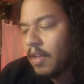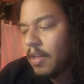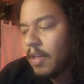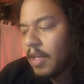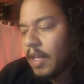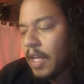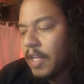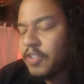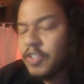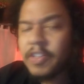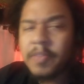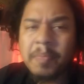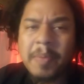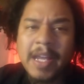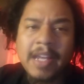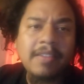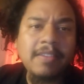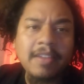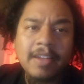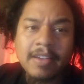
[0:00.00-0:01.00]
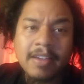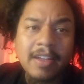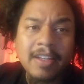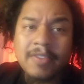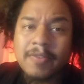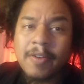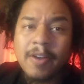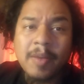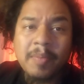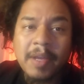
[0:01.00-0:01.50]
it's just basic. It's
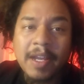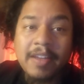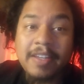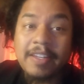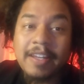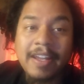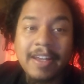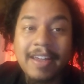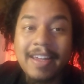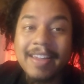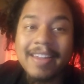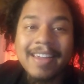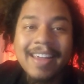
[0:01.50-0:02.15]
very basic.